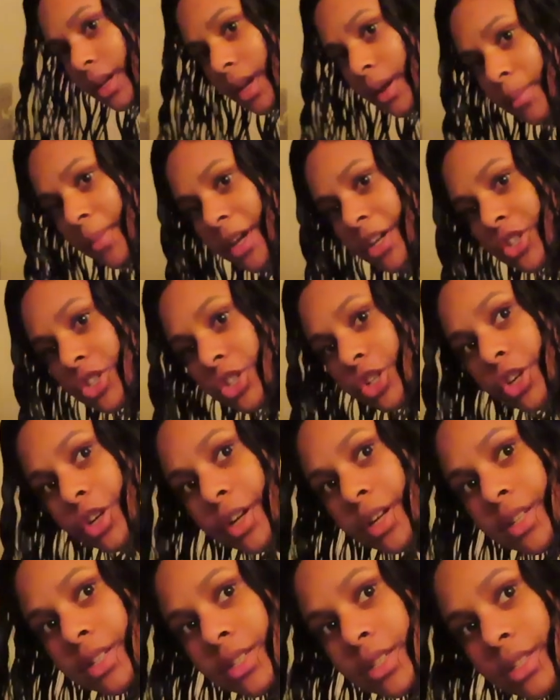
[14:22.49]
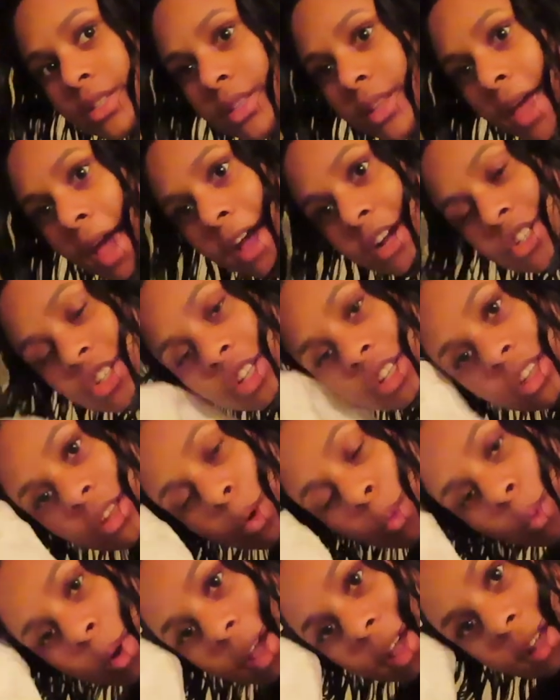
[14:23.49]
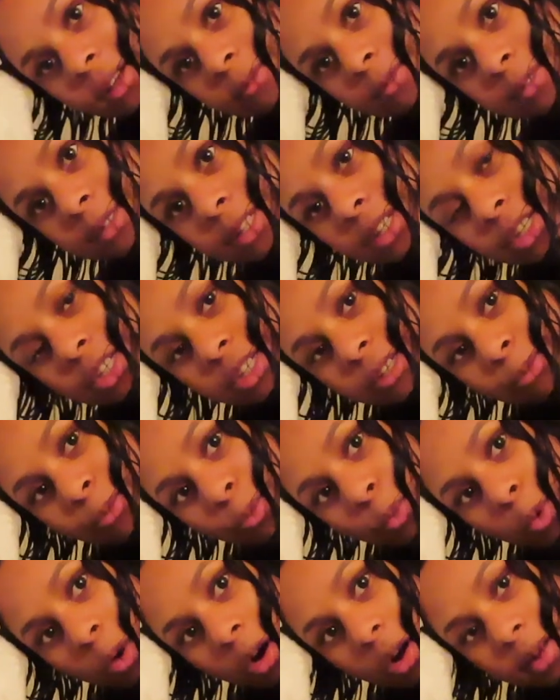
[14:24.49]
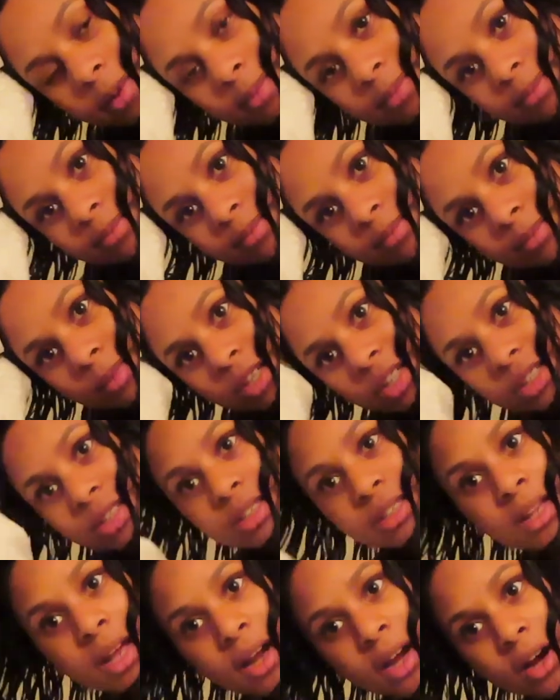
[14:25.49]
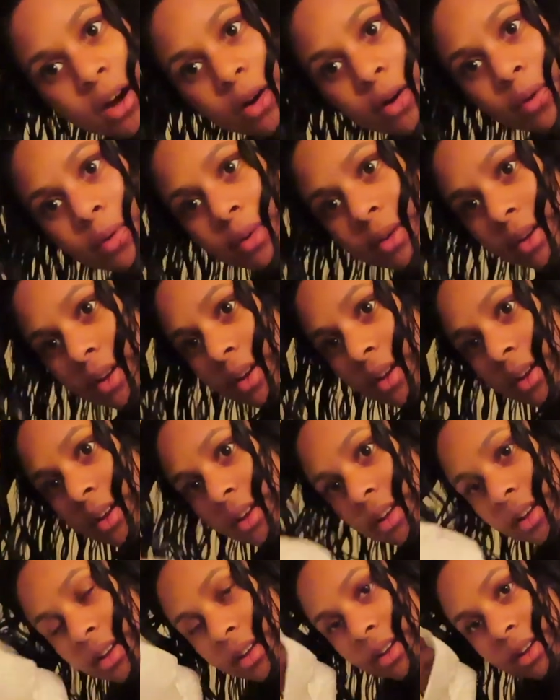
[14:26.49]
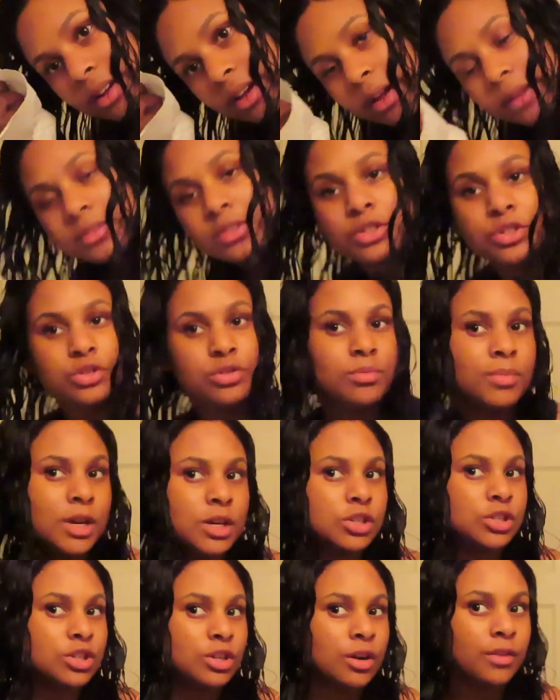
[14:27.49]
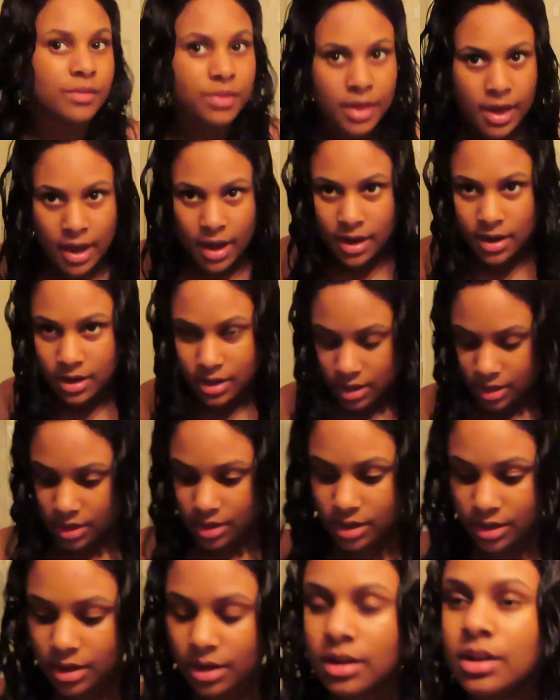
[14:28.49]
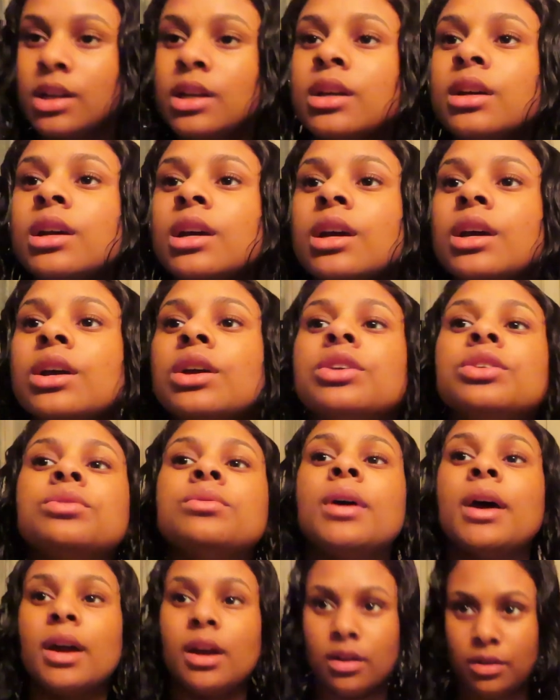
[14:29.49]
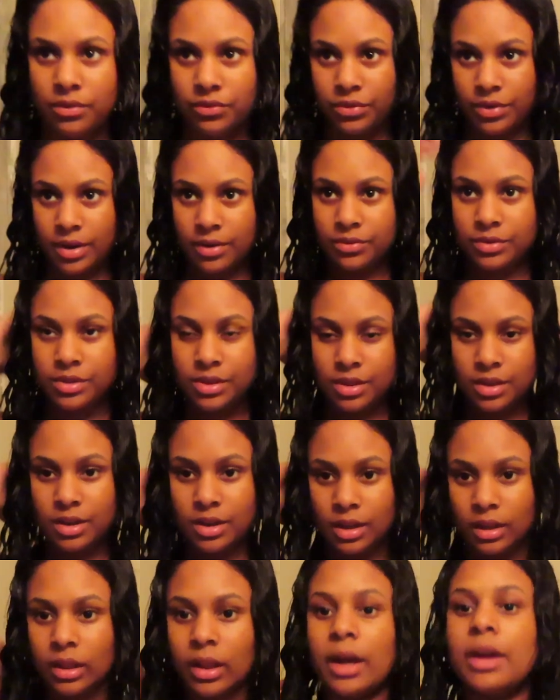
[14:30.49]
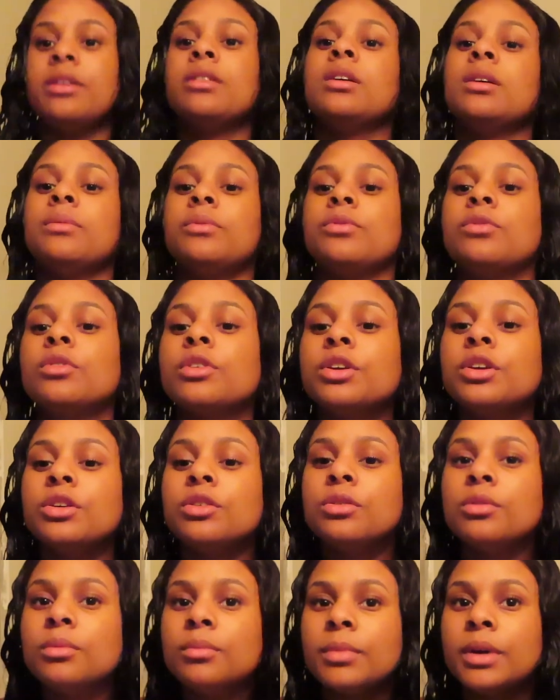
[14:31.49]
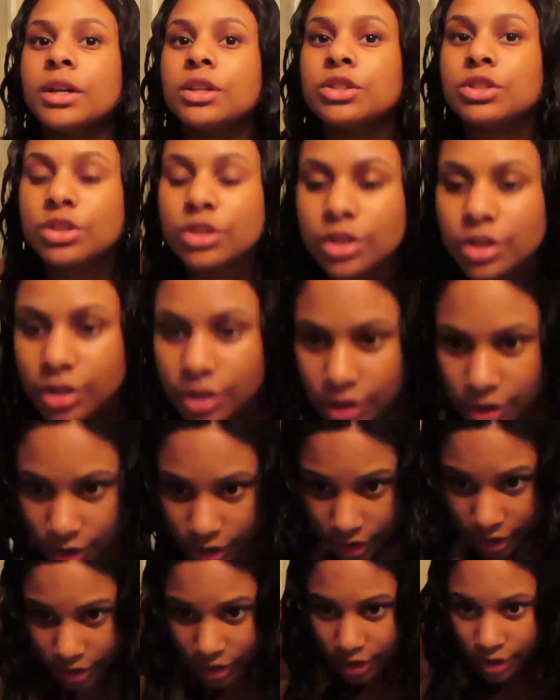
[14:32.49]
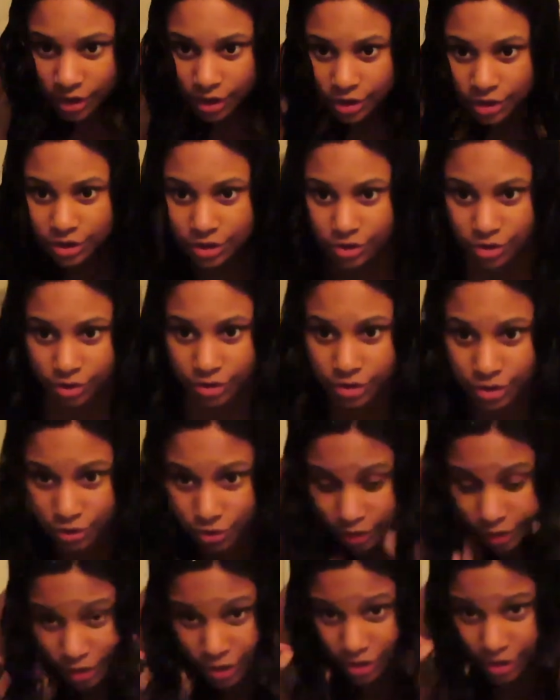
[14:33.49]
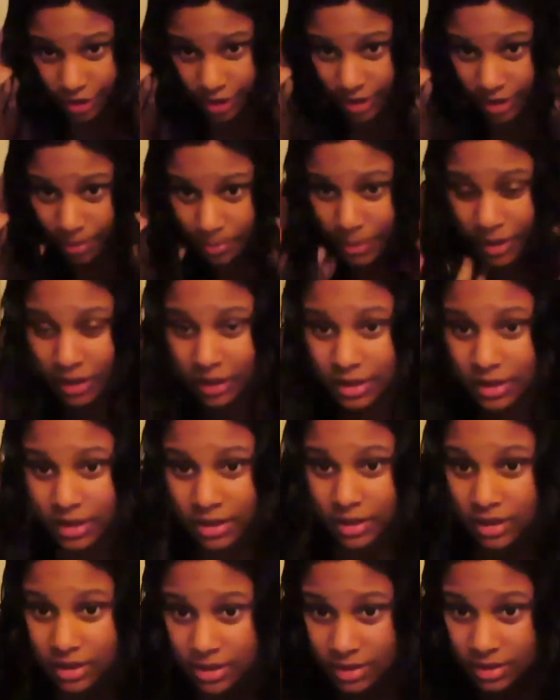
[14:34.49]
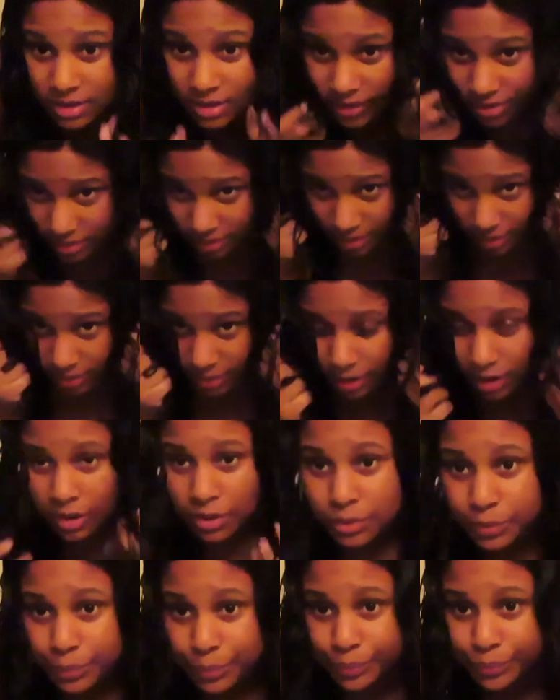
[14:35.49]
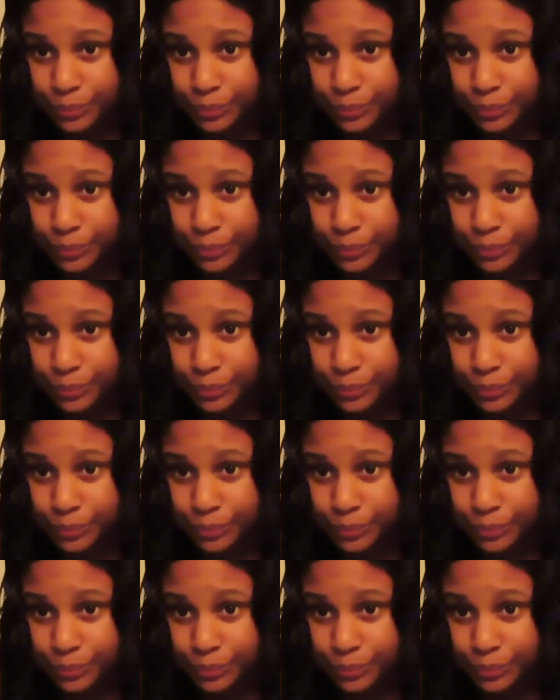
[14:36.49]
And make sure it's actually the waves you want, because now after you make sure of that and you have everything lined up for you, make sure your scrunching ability is good to go.